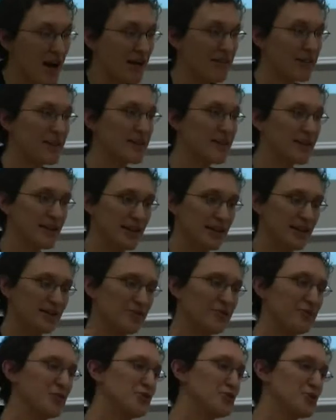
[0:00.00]
think in the
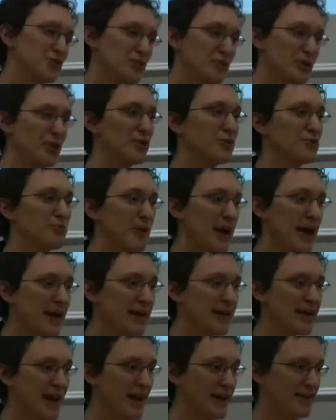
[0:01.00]
future, if we look back
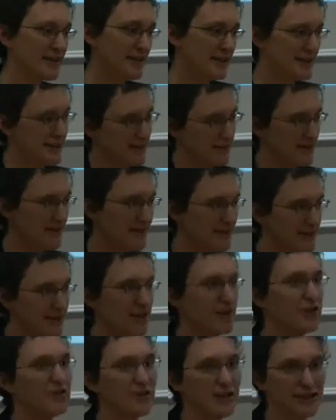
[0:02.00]
at this
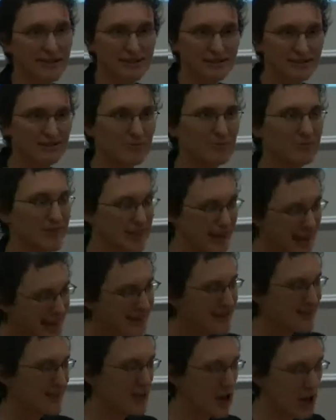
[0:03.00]
era, the
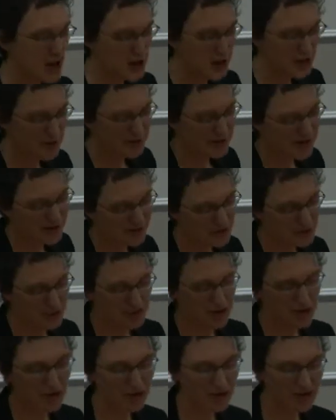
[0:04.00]
Celtic Tide or whatever we
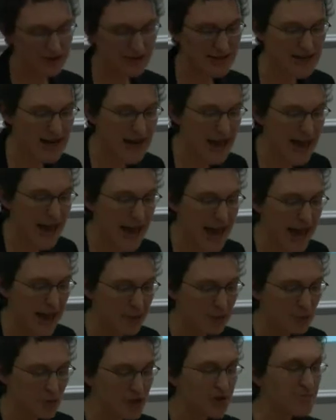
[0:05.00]
call it,
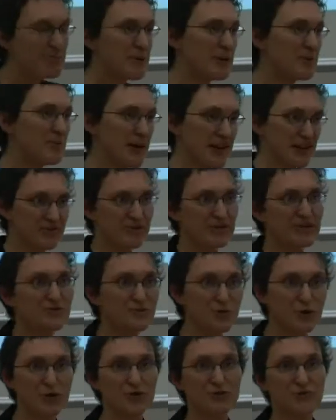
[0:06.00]
one of the big benefits
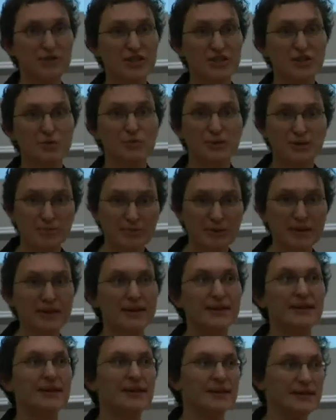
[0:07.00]
for the region will
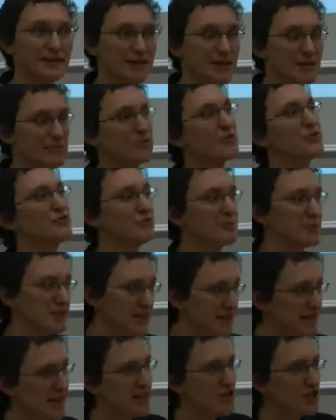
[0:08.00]
be the improvement in
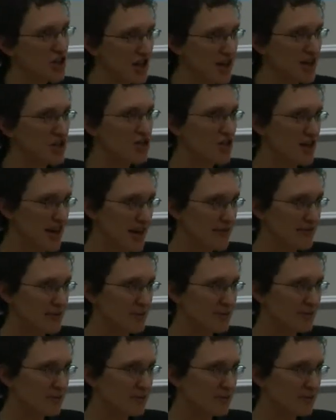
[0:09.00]
the education level.